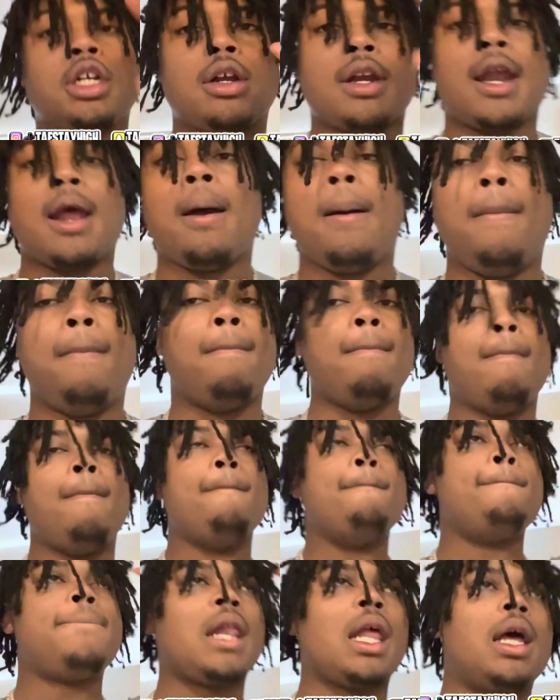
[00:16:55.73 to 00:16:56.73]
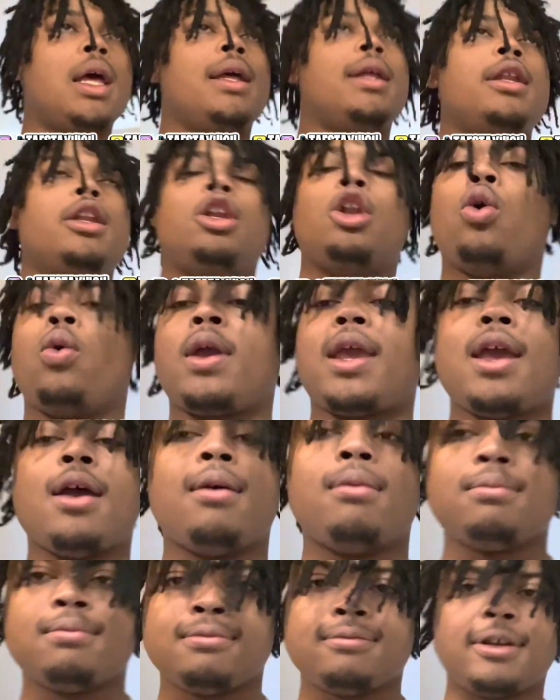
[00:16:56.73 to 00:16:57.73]
k no cap.
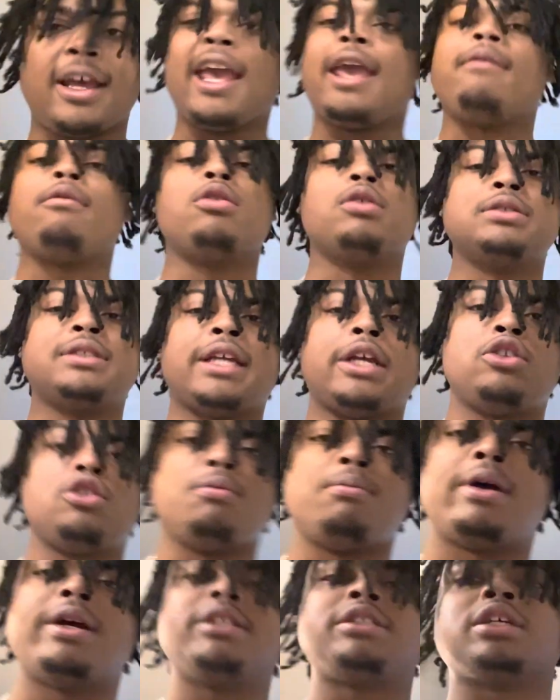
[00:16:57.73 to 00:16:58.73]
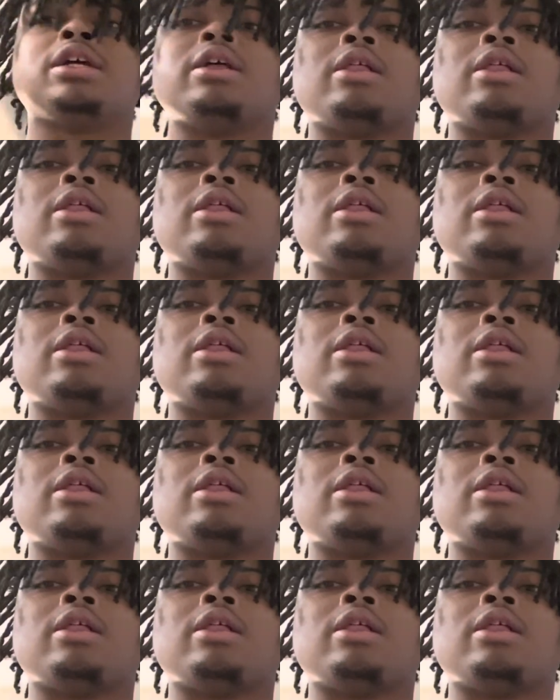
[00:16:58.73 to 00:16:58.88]
I ain't gonna say too much.